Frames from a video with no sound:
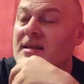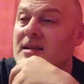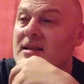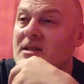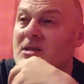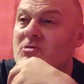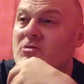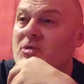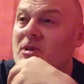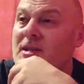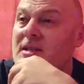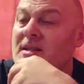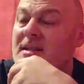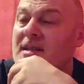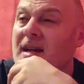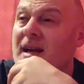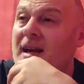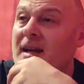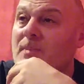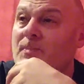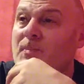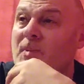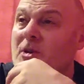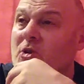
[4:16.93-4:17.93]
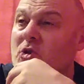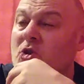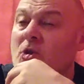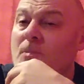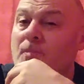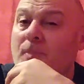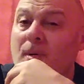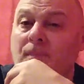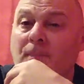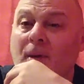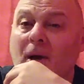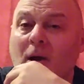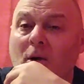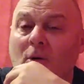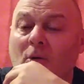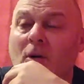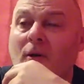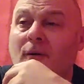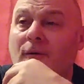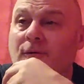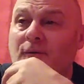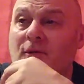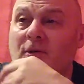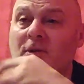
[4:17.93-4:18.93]
It's really sad. But she'd be better
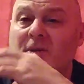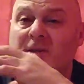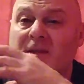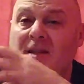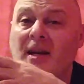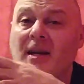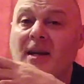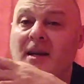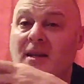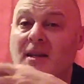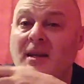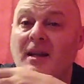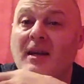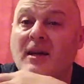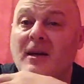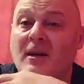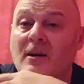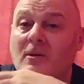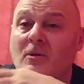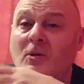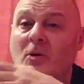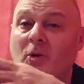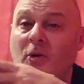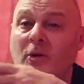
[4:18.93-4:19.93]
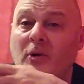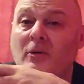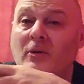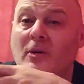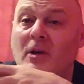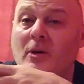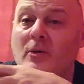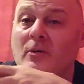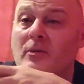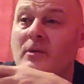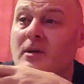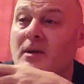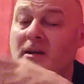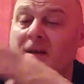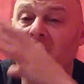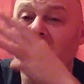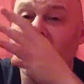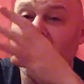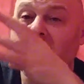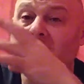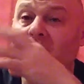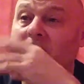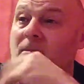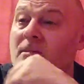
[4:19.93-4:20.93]
off staying there on her own and
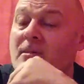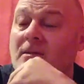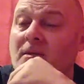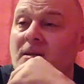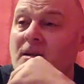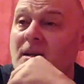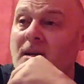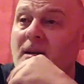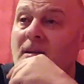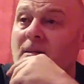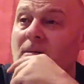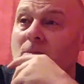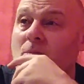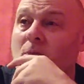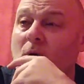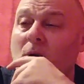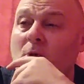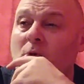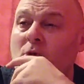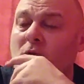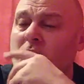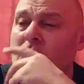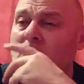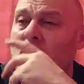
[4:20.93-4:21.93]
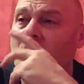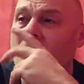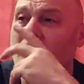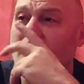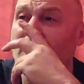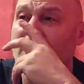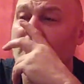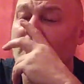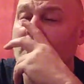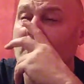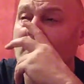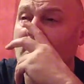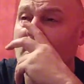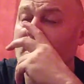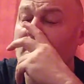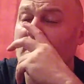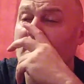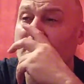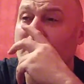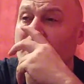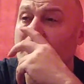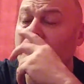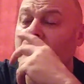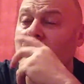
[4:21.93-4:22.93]
getting well shot of him.
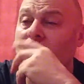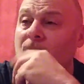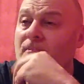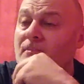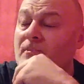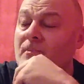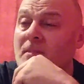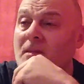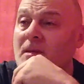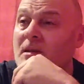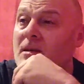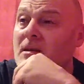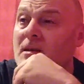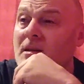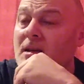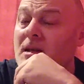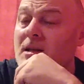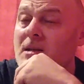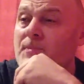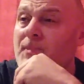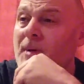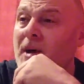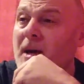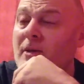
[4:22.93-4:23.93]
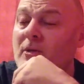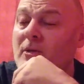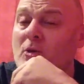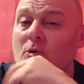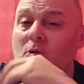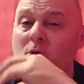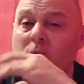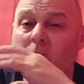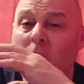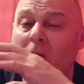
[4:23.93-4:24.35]
He's bad news.